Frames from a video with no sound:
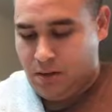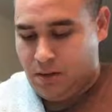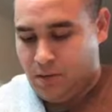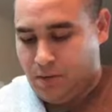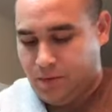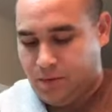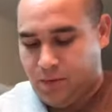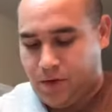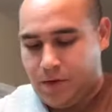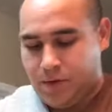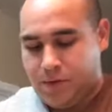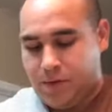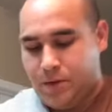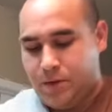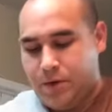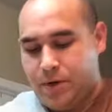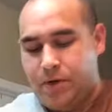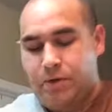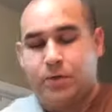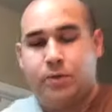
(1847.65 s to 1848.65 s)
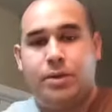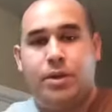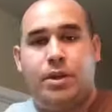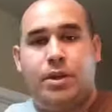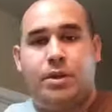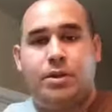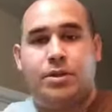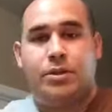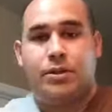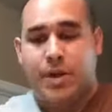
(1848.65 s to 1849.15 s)
But first, I want to do
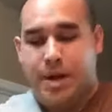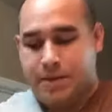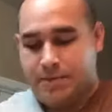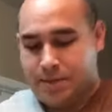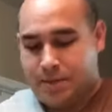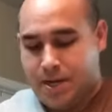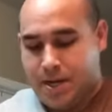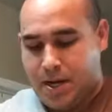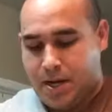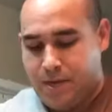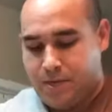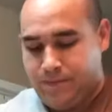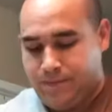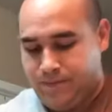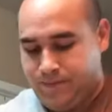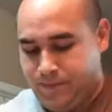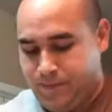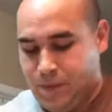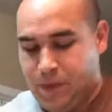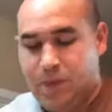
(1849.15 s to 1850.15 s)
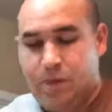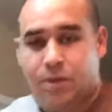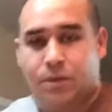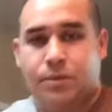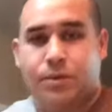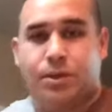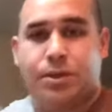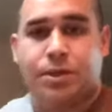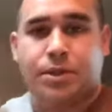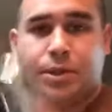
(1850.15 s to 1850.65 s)
the strop side,
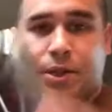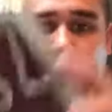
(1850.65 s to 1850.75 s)
which is the